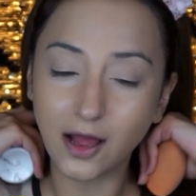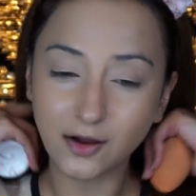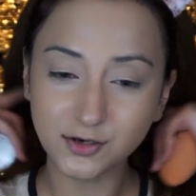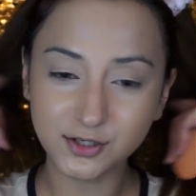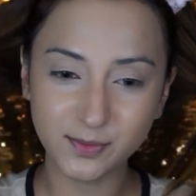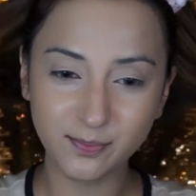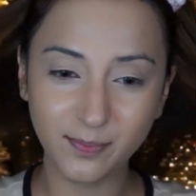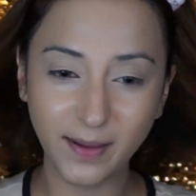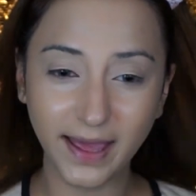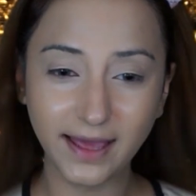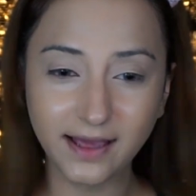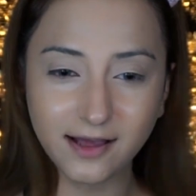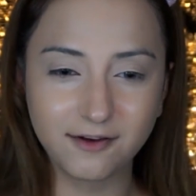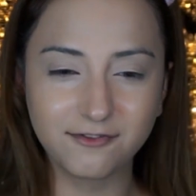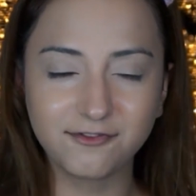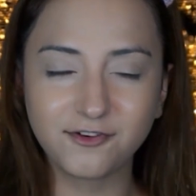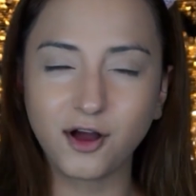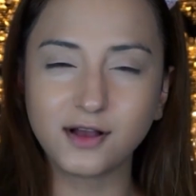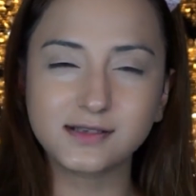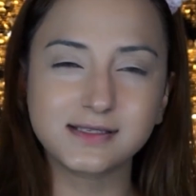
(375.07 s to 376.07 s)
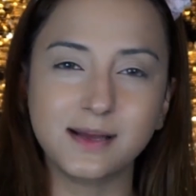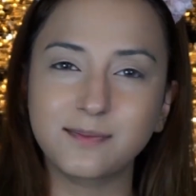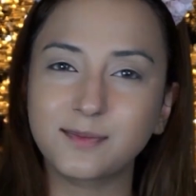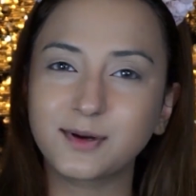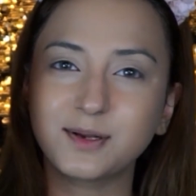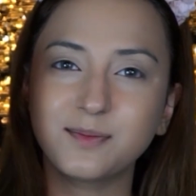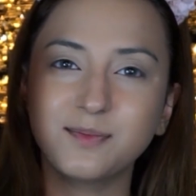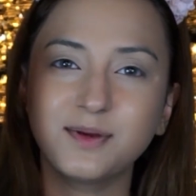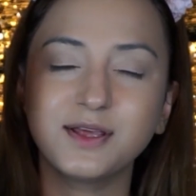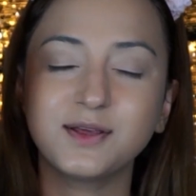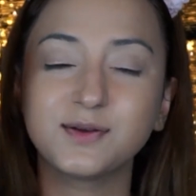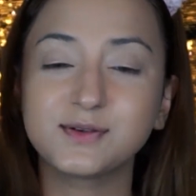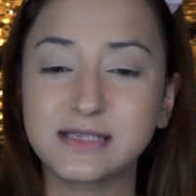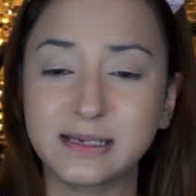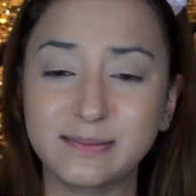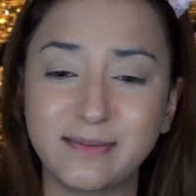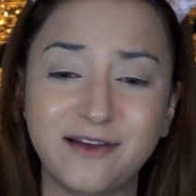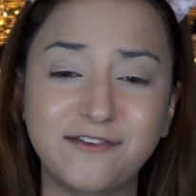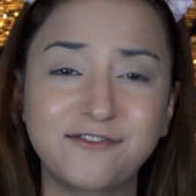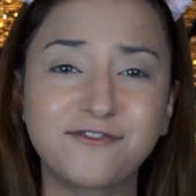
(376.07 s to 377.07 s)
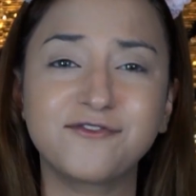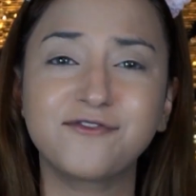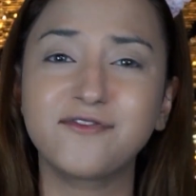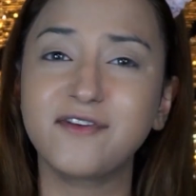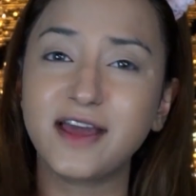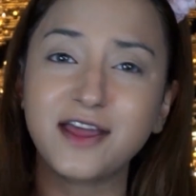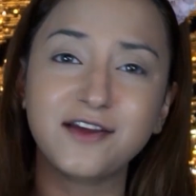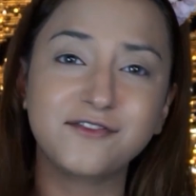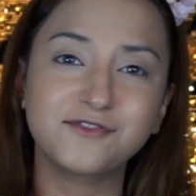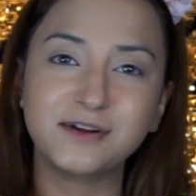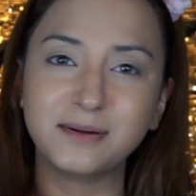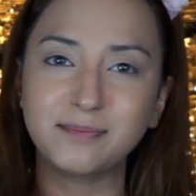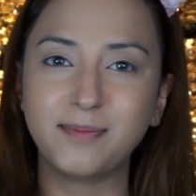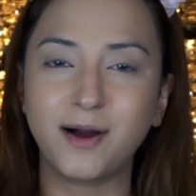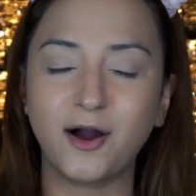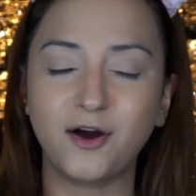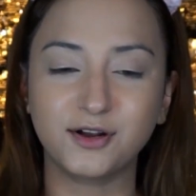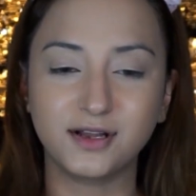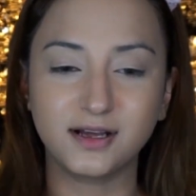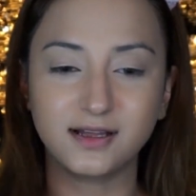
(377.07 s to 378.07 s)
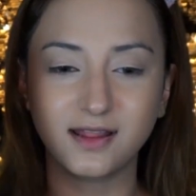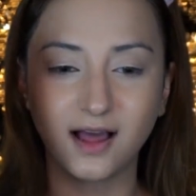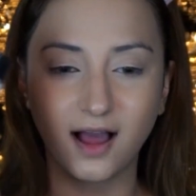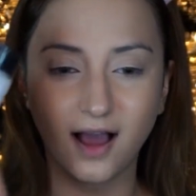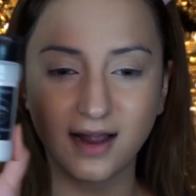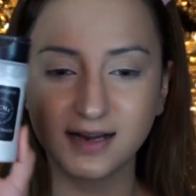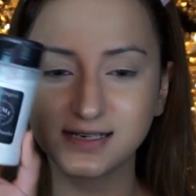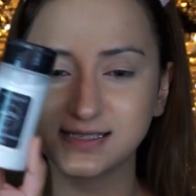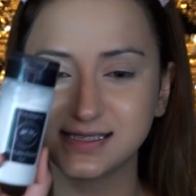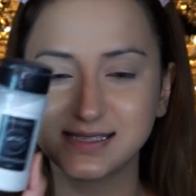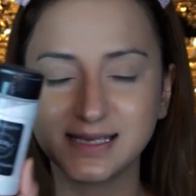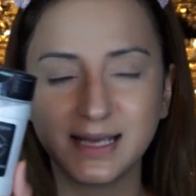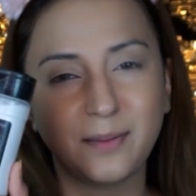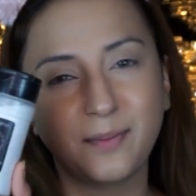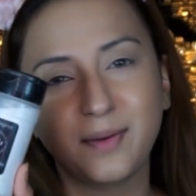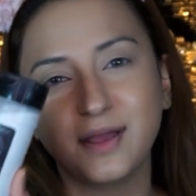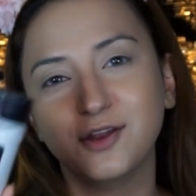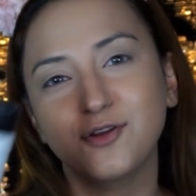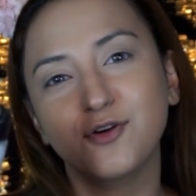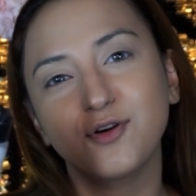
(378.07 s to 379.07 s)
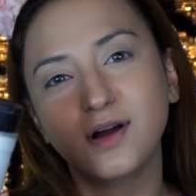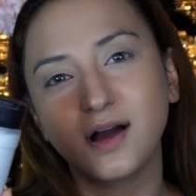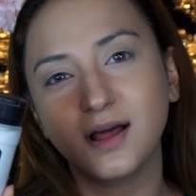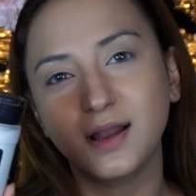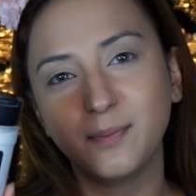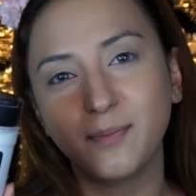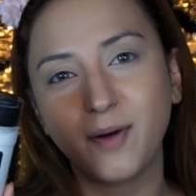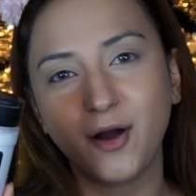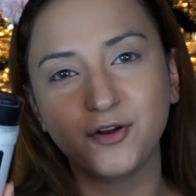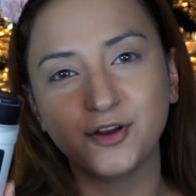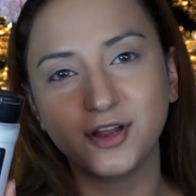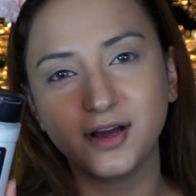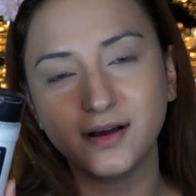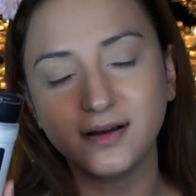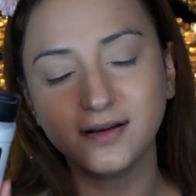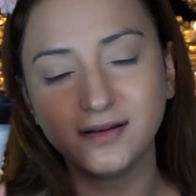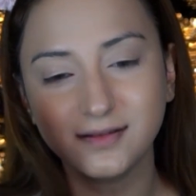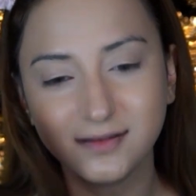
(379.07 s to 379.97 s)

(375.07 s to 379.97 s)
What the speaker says: To bake, of course, I'm going to be using my favorite powder, the RCMA No Color Powder.